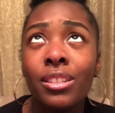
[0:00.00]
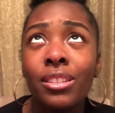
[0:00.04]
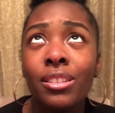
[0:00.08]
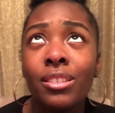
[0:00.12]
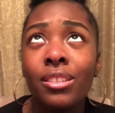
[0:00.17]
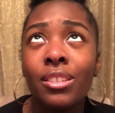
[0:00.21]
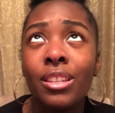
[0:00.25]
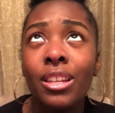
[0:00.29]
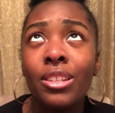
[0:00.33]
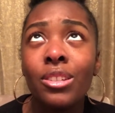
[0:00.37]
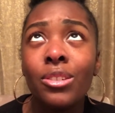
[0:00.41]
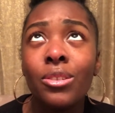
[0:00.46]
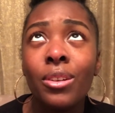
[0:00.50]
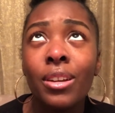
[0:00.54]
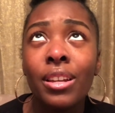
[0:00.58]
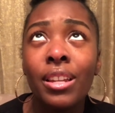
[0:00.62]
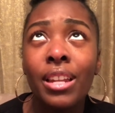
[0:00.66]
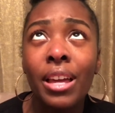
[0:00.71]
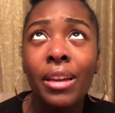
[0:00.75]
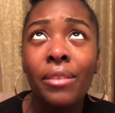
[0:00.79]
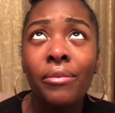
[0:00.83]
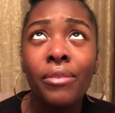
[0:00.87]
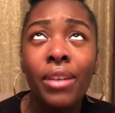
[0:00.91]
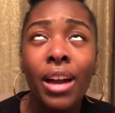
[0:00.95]
They drink
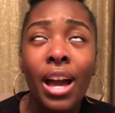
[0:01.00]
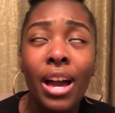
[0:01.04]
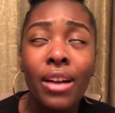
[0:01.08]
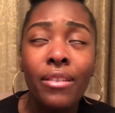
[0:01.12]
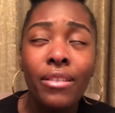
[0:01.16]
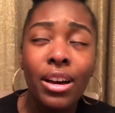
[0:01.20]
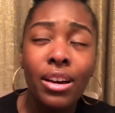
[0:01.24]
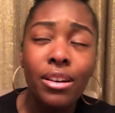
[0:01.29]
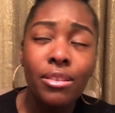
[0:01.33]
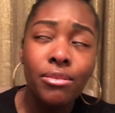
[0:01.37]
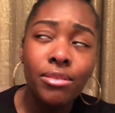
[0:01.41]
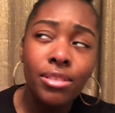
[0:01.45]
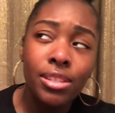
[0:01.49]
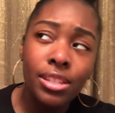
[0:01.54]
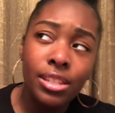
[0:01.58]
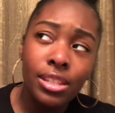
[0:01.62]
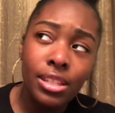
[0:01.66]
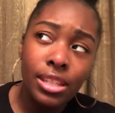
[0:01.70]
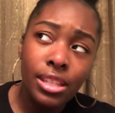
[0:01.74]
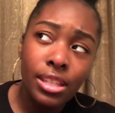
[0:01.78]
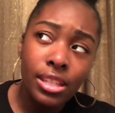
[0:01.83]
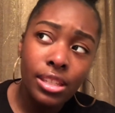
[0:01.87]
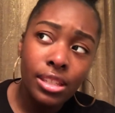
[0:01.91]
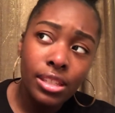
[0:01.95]
like 5
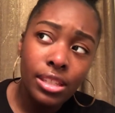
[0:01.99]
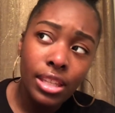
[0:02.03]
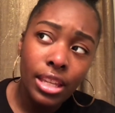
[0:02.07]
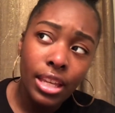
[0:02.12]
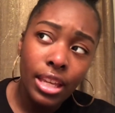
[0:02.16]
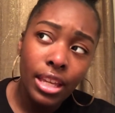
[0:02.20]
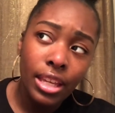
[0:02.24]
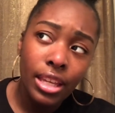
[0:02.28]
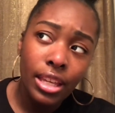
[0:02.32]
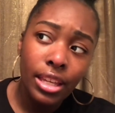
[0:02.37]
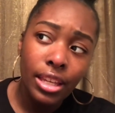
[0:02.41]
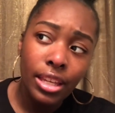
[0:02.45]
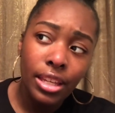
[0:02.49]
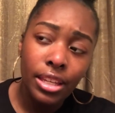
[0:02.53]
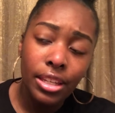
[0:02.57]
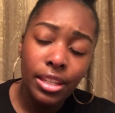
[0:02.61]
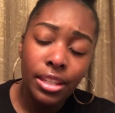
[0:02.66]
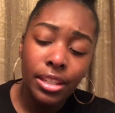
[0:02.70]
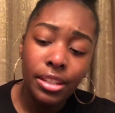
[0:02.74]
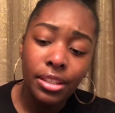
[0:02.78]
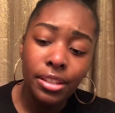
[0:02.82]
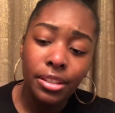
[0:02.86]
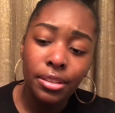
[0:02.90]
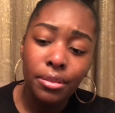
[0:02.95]
ounces
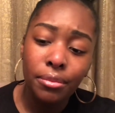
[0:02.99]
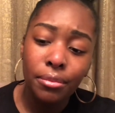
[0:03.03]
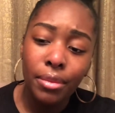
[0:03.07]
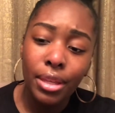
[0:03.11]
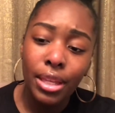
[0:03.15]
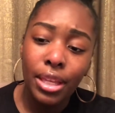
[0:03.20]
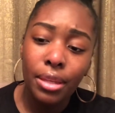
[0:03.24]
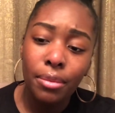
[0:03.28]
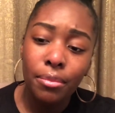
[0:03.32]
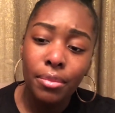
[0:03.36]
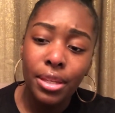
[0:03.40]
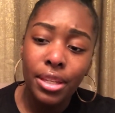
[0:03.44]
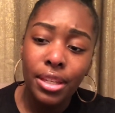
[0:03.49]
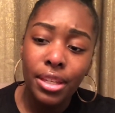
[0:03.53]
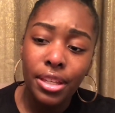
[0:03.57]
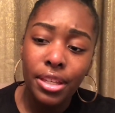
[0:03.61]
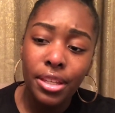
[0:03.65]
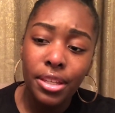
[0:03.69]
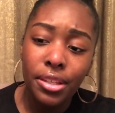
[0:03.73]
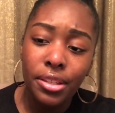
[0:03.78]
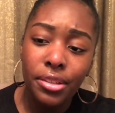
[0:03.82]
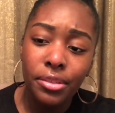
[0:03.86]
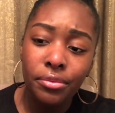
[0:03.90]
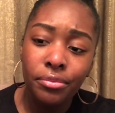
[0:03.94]
and
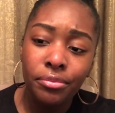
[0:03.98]
maybe,